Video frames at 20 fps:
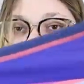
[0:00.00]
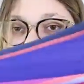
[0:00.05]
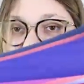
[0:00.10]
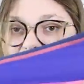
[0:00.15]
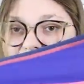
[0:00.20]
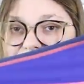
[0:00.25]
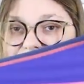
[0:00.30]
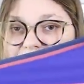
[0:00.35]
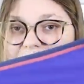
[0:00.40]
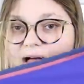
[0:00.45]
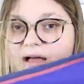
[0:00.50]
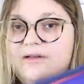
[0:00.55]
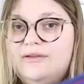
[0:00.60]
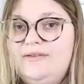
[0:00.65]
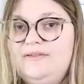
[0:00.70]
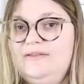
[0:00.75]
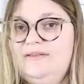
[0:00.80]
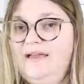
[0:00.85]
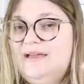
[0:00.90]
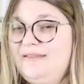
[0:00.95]
or anything
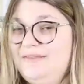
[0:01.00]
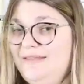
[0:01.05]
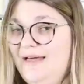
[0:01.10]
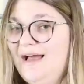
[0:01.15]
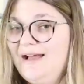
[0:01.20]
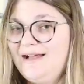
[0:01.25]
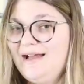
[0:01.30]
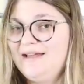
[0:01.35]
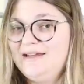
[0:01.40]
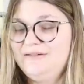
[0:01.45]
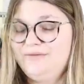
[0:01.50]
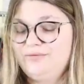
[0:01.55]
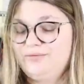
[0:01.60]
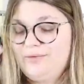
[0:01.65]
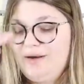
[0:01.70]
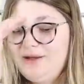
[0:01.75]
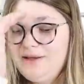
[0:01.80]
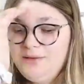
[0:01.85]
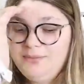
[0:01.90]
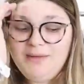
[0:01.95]
else like that kind of
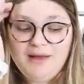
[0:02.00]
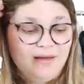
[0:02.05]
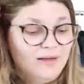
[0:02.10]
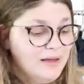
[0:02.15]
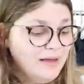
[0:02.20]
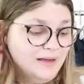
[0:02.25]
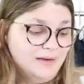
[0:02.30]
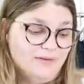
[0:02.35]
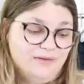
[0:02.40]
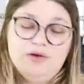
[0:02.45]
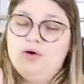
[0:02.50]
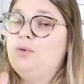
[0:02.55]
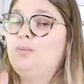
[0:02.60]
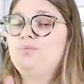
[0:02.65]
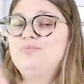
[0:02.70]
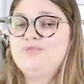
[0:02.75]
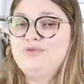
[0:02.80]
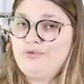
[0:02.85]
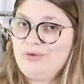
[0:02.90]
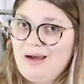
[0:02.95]
realm. So
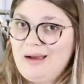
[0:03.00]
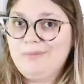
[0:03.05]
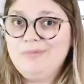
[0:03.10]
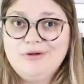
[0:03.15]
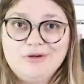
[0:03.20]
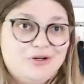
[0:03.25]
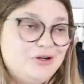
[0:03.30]
grabbed